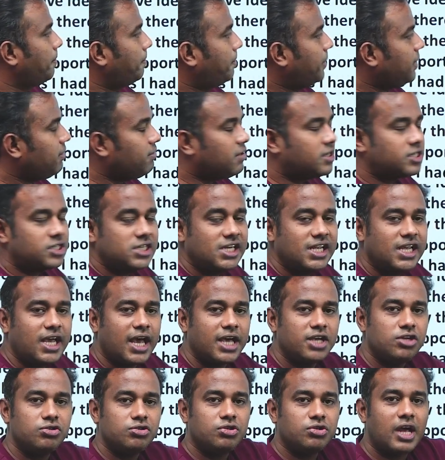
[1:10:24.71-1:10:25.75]
previously I
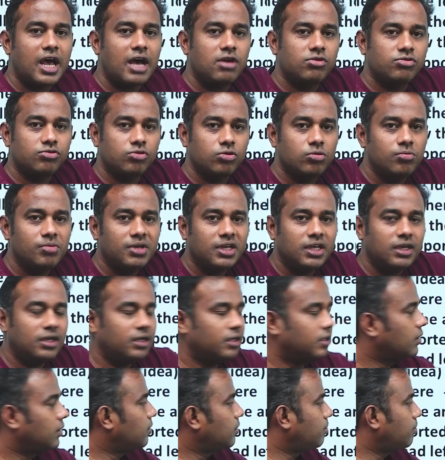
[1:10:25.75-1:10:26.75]
used to have so many,